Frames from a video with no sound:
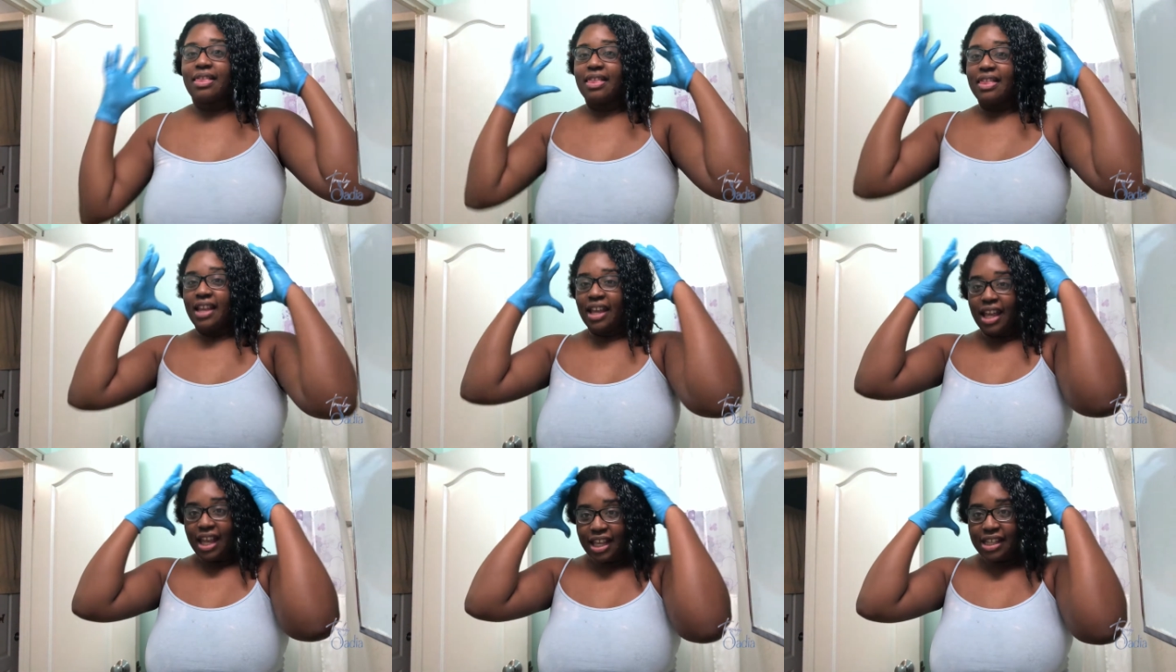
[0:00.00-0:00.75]

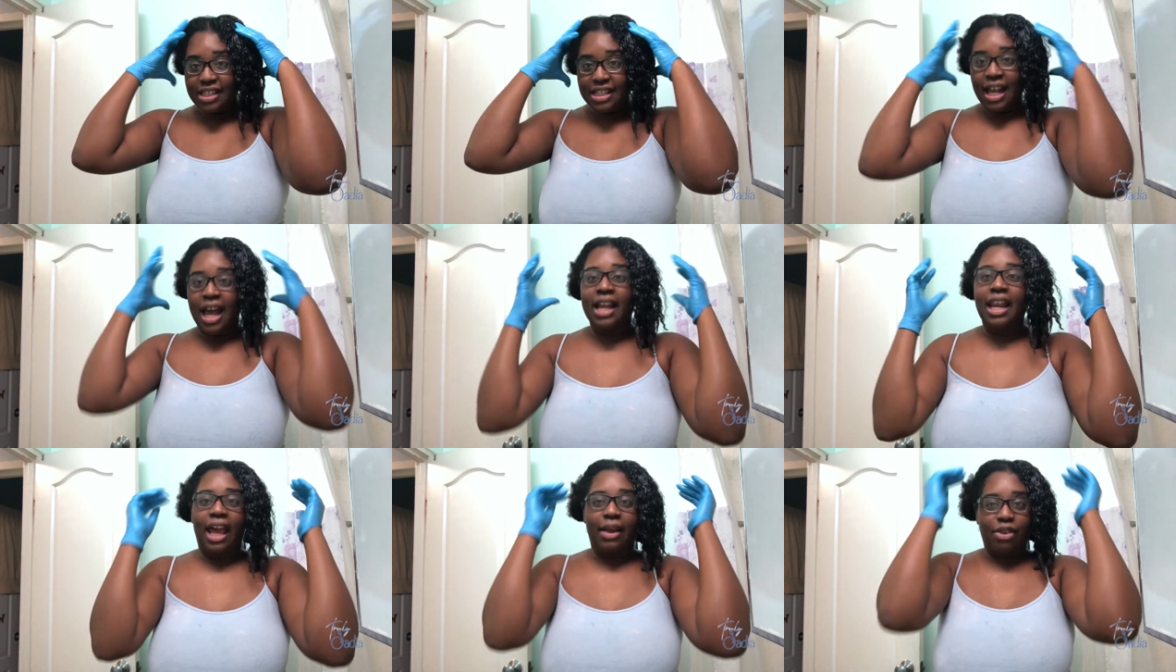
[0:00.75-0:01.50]
the inside,
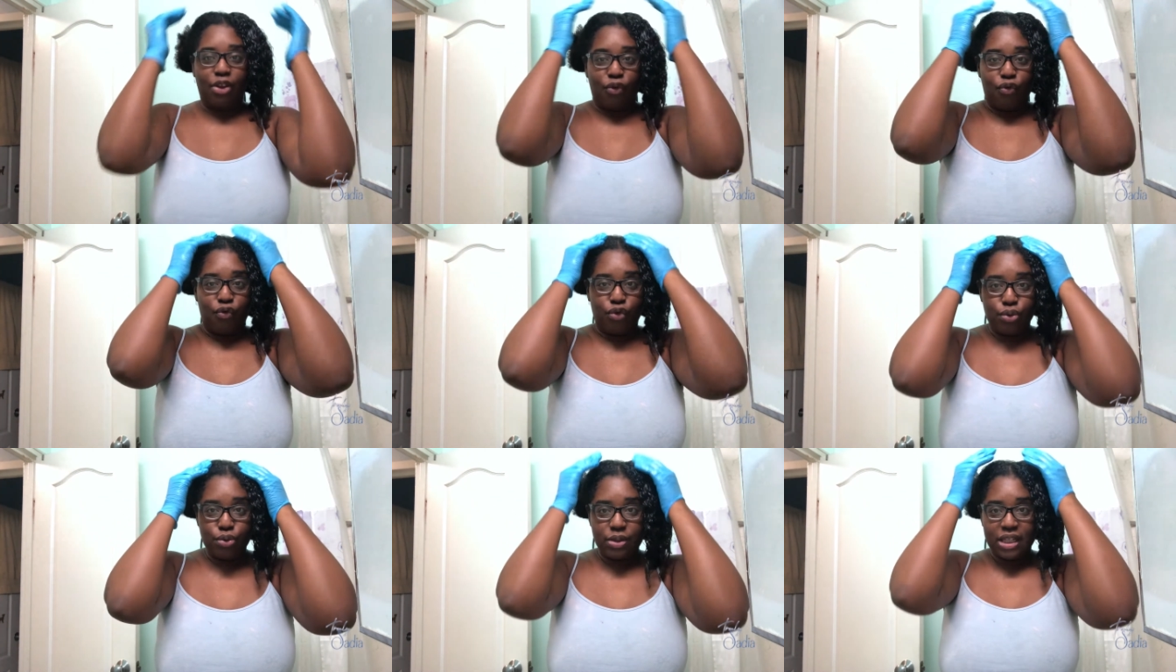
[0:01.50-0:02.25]
like the
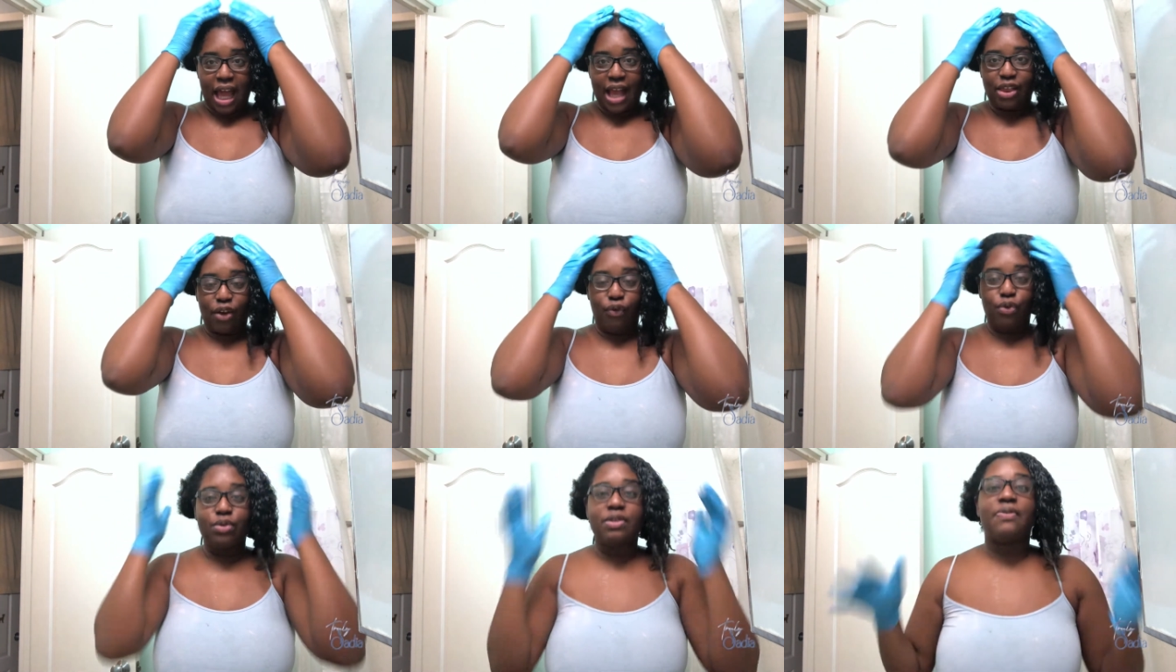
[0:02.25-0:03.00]
roots at the
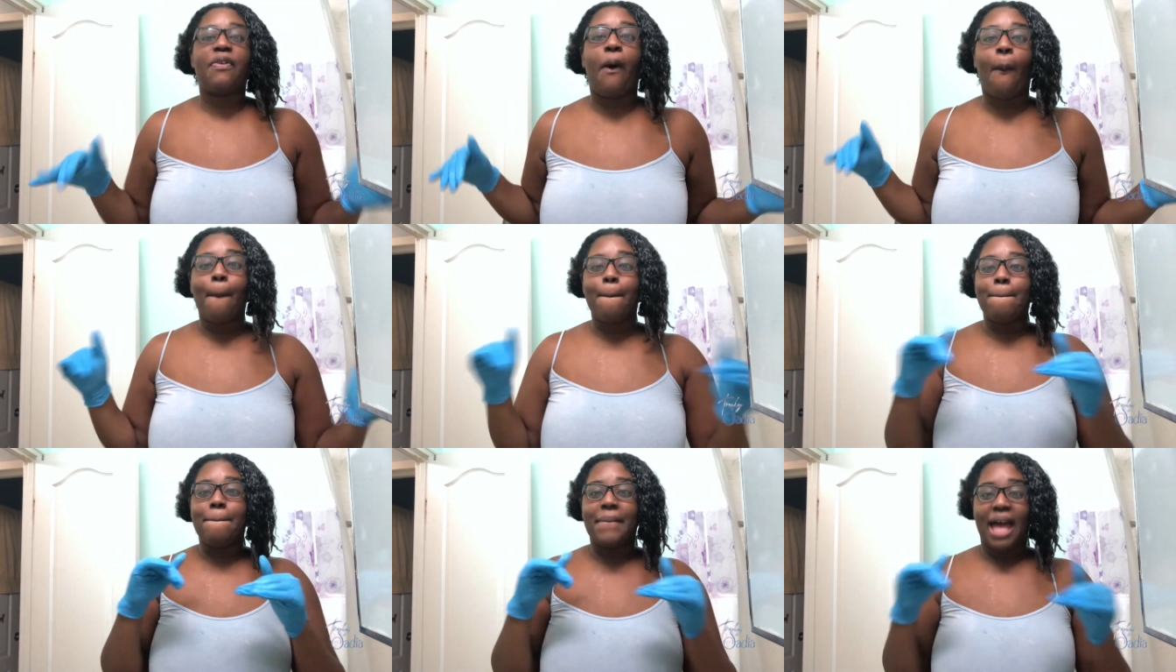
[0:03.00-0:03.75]
roots felt
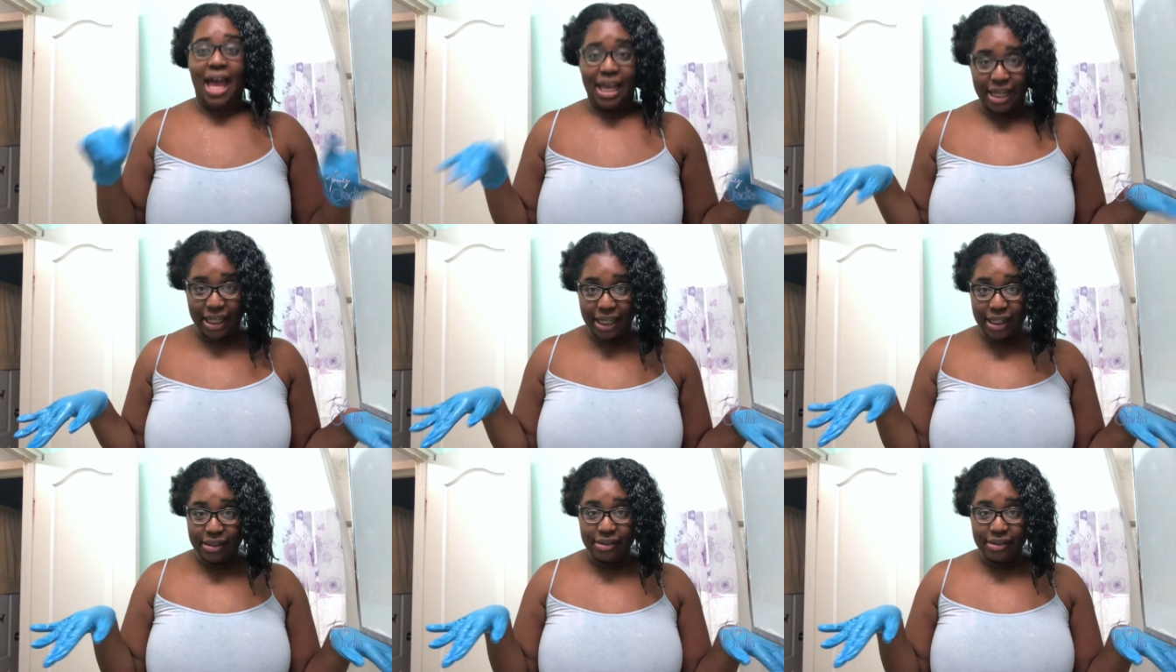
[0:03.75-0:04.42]
matted.